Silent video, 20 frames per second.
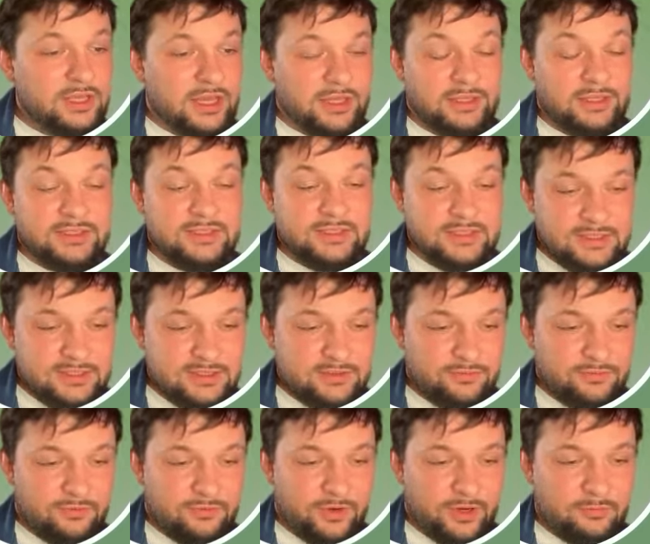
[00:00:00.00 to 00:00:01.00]
an existing
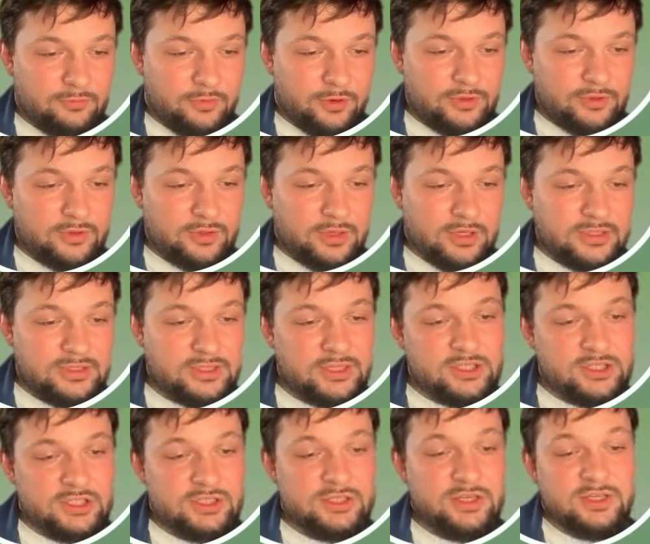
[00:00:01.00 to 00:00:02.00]
framework
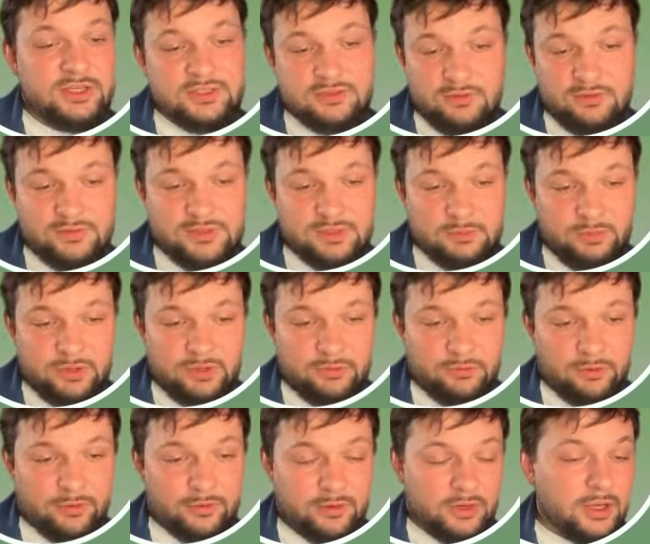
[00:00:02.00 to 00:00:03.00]
such as SwiftyBeaver,